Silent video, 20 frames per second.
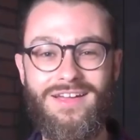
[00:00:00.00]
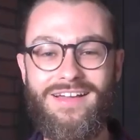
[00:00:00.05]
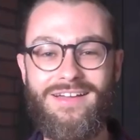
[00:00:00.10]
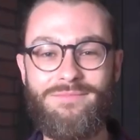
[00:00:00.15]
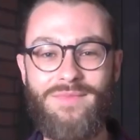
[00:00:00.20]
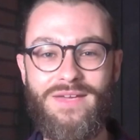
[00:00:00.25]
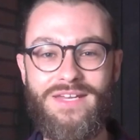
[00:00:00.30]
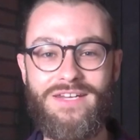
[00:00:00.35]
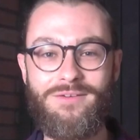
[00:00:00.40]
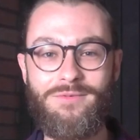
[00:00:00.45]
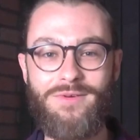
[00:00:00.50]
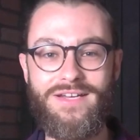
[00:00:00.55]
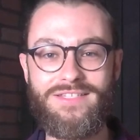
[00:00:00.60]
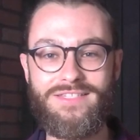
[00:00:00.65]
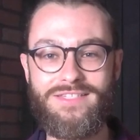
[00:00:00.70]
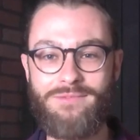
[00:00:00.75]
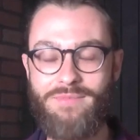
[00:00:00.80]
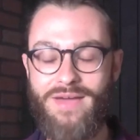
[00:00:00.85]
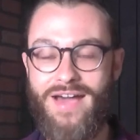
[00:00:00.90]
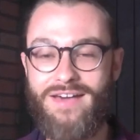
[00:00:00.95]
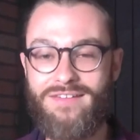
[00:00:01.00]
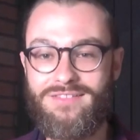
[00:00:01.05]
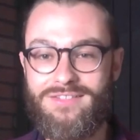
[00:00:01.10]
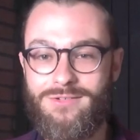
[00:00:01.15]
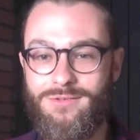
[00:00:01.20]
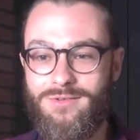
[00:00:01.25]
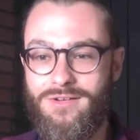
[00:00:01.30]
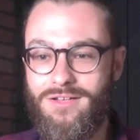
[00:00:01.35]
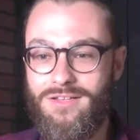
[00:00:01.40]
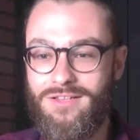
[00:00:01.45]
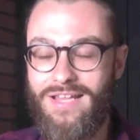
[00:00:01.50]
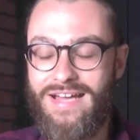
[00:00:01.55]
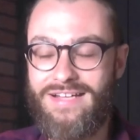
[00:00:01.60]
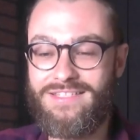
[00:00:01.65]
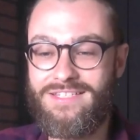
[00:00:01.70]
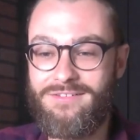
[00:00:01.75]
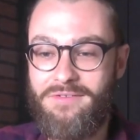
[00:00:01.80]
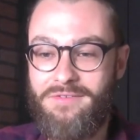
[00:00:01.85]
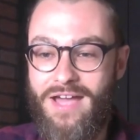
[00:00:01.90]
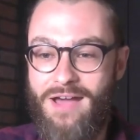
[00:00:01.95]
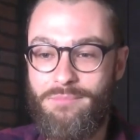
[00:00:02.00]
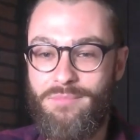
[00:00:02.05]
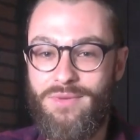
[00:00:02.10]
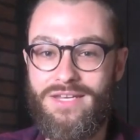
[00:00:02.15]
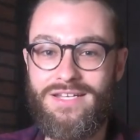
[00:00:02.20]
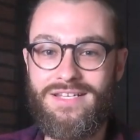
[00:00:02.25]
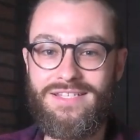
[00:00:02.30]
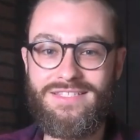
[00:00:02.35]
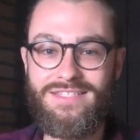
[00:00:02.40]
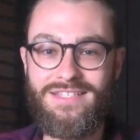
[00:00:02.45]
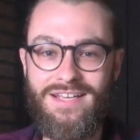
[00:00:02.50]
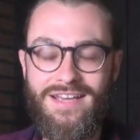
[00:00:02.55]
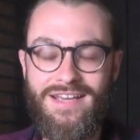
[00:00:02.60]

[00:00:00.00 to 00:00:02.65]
In many ways, the path to collective happiness